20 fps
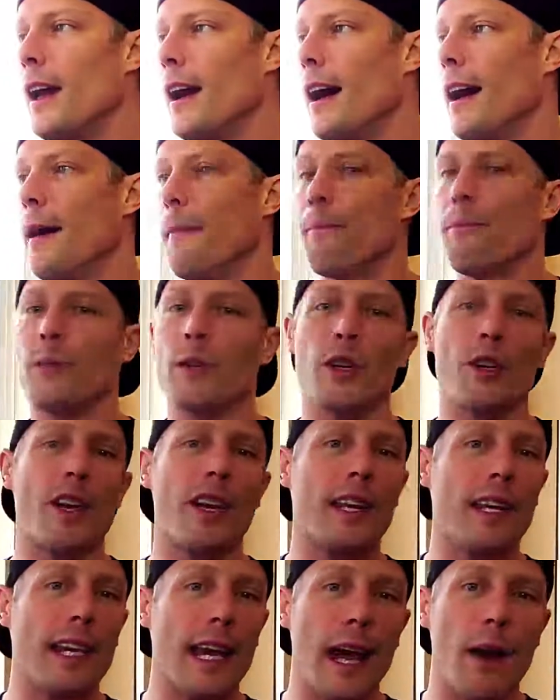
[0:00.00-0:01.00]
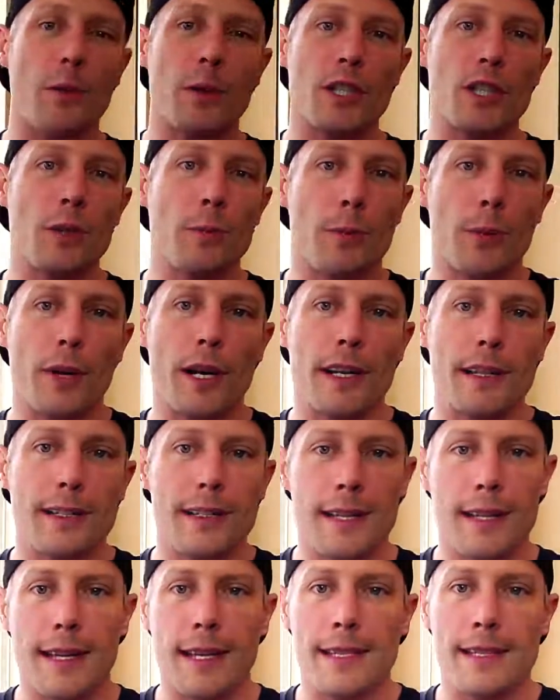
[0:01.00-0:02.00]
You're going to get what you put
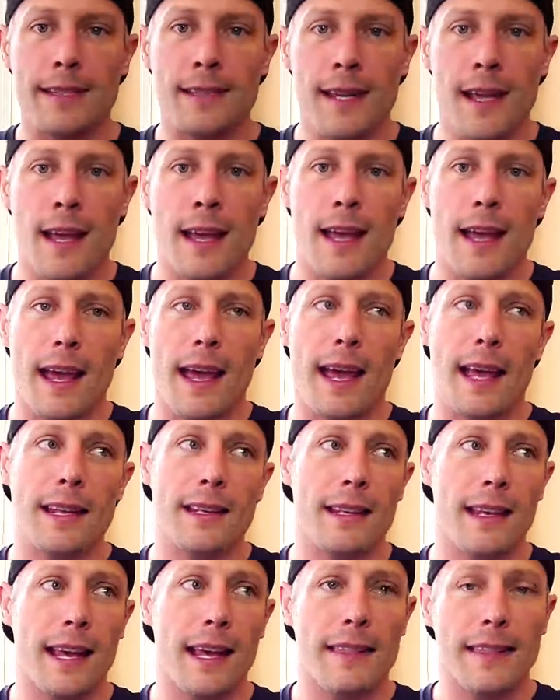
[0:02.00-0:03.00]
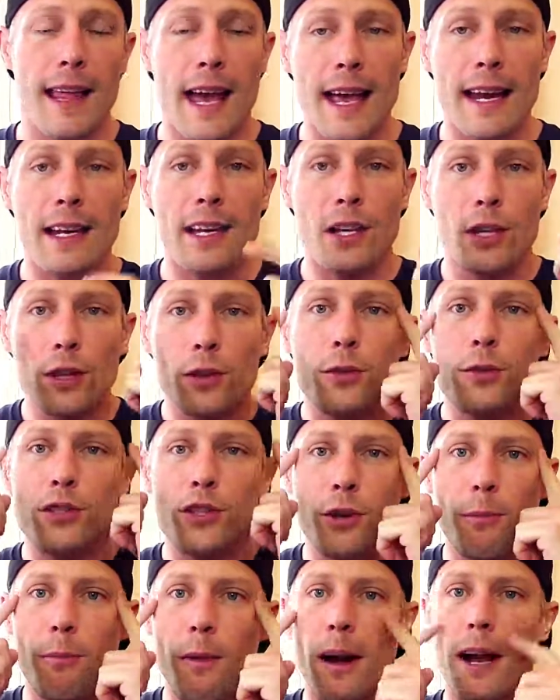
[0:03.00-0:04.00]
into this, and that includes
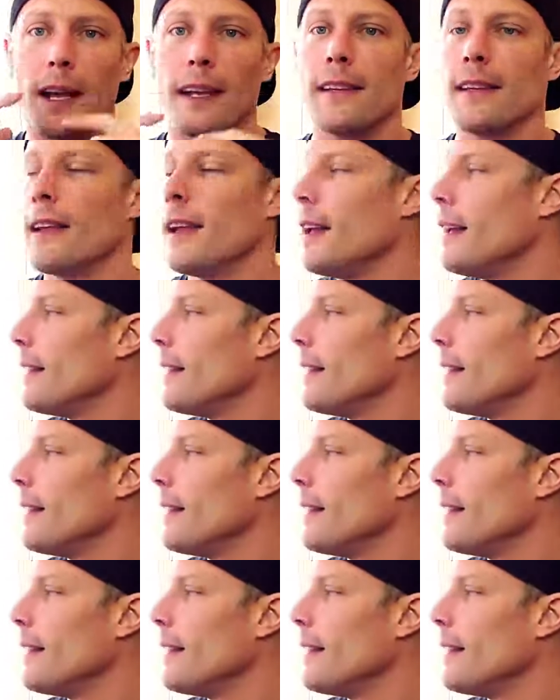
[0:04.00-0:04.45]
your mind.